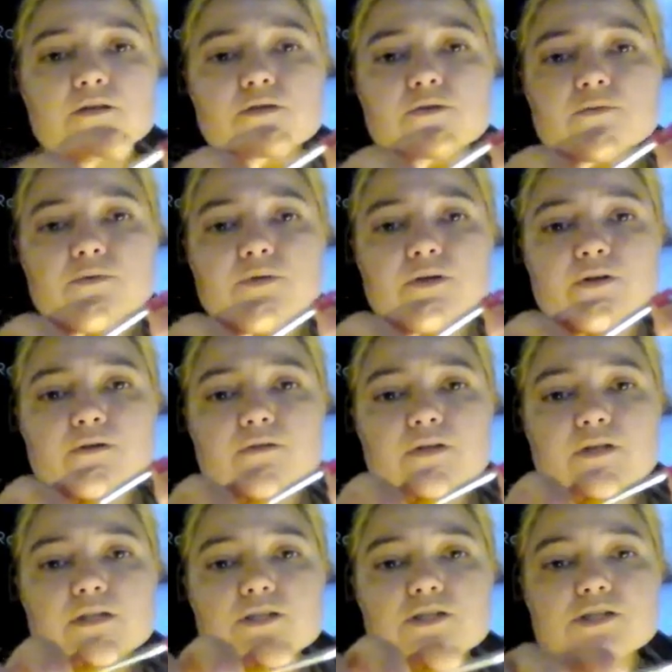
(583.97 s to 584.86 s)
you
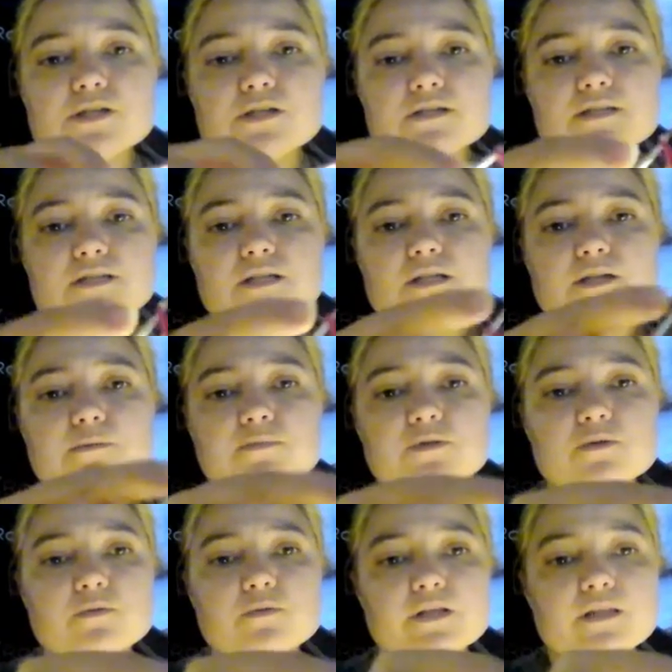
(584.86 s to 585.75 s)
literally just keep
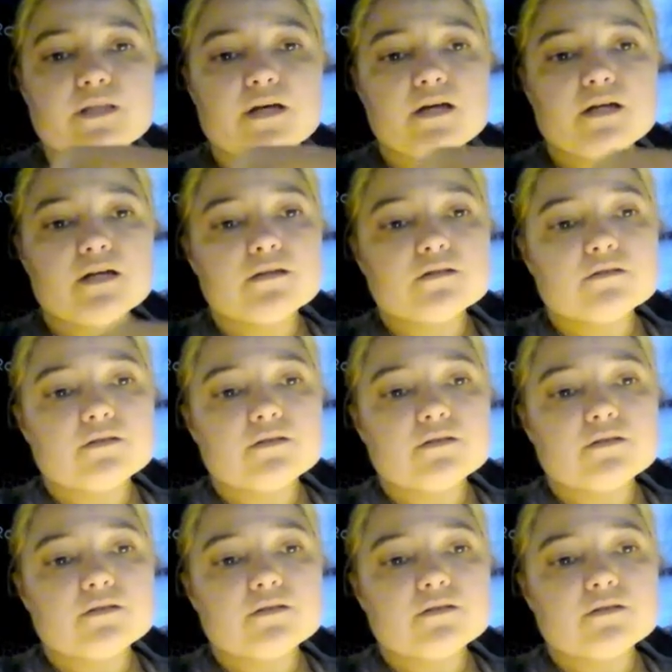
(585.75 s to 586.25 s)
doing that.